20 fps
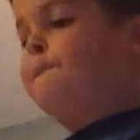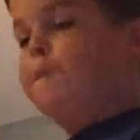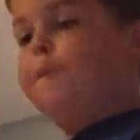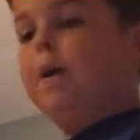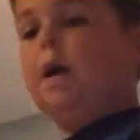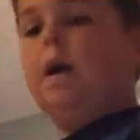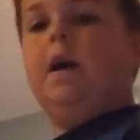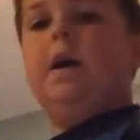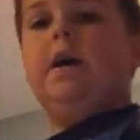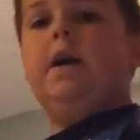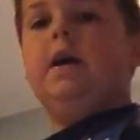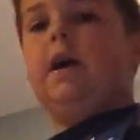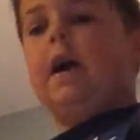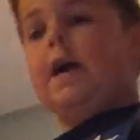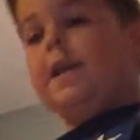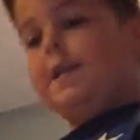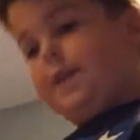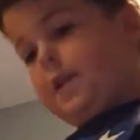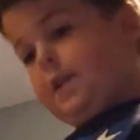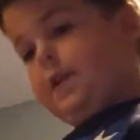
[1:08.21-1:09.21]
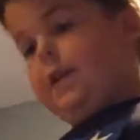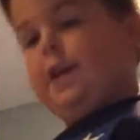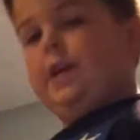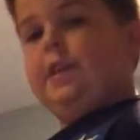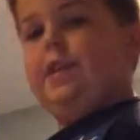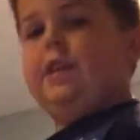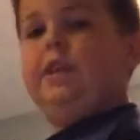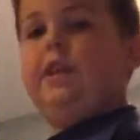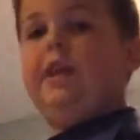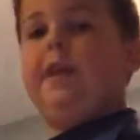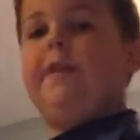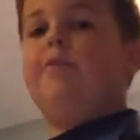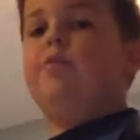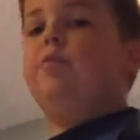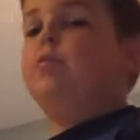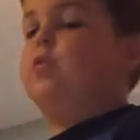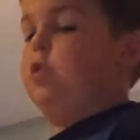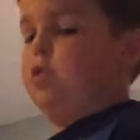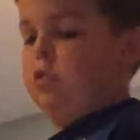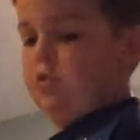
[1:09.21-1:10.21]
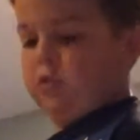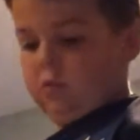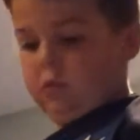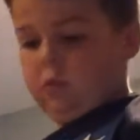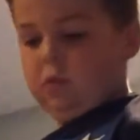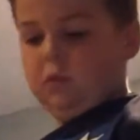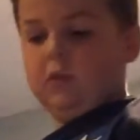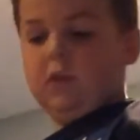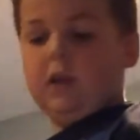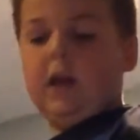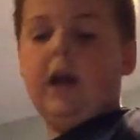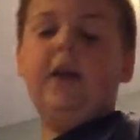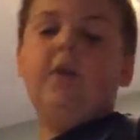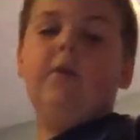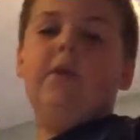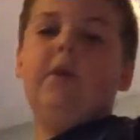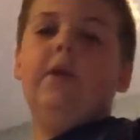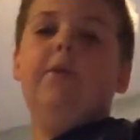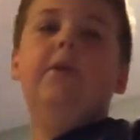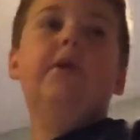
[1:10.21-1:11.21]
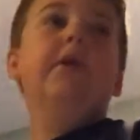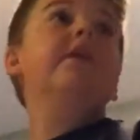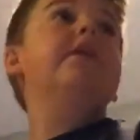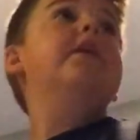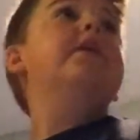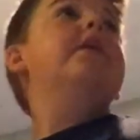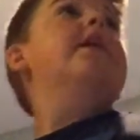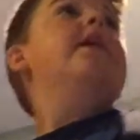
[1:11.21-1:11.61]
But I did get sleeves, which is kind of what I wanted.